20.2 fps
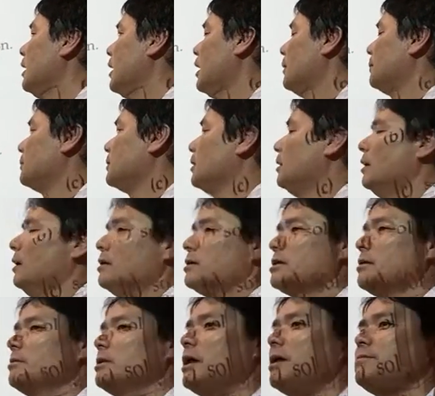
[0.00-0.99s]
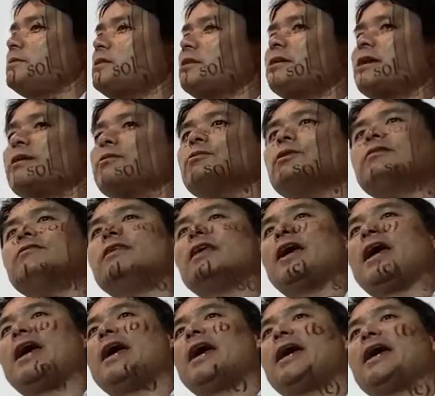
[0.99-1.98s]
Hep Sometimes you get rid of
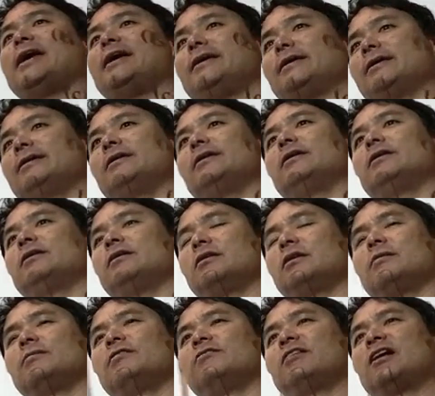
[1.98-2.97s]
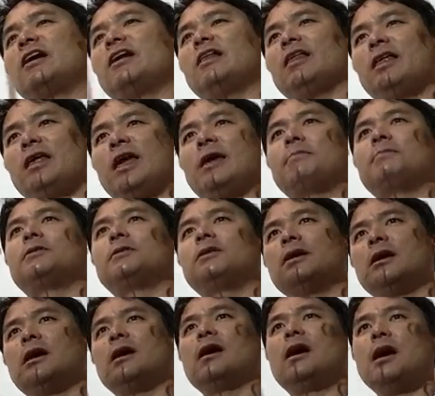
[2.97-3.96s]
the A, you know, the double vowel,
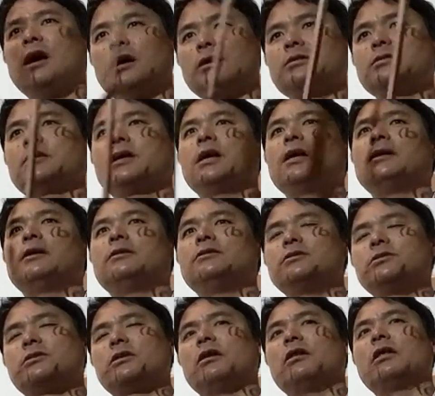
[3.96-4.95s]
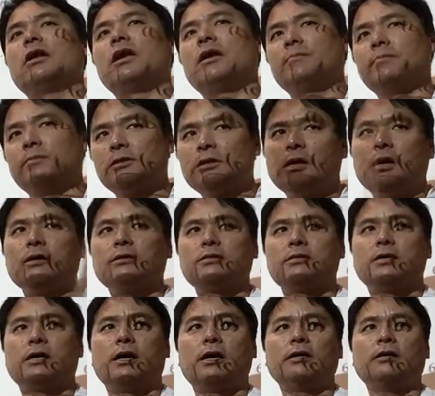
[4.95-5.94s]
heptaoxide, and just call it
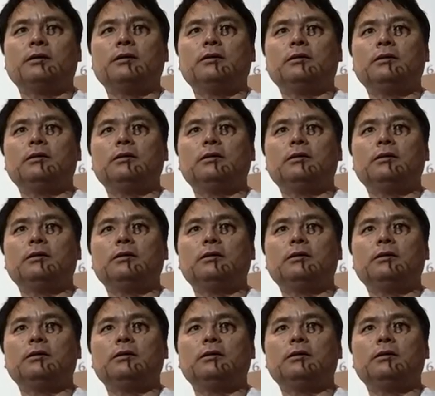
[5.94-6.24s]
heptoxide.